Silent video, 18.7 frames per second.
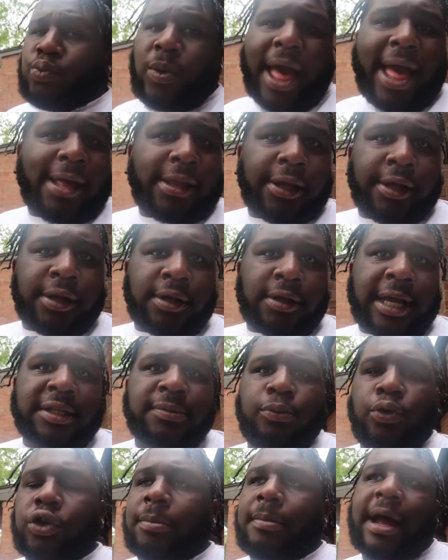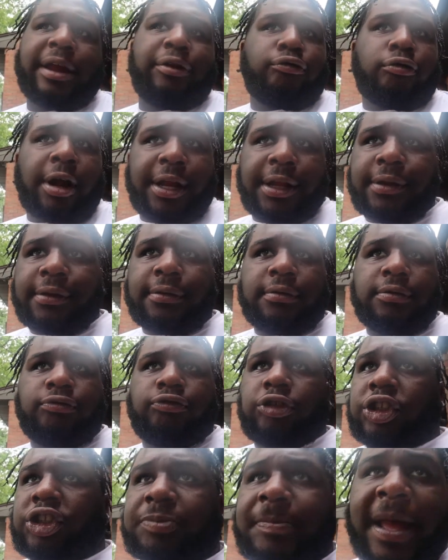rallying. That's more than my rent
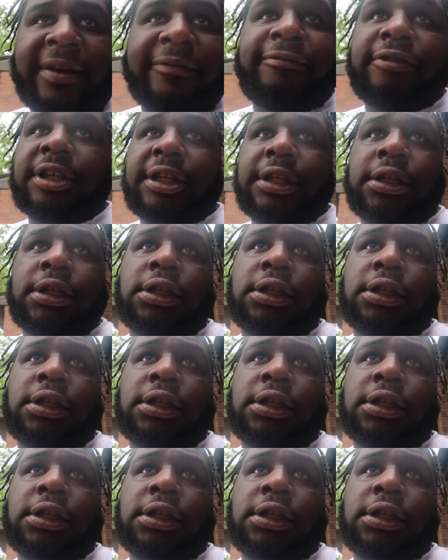respectfully.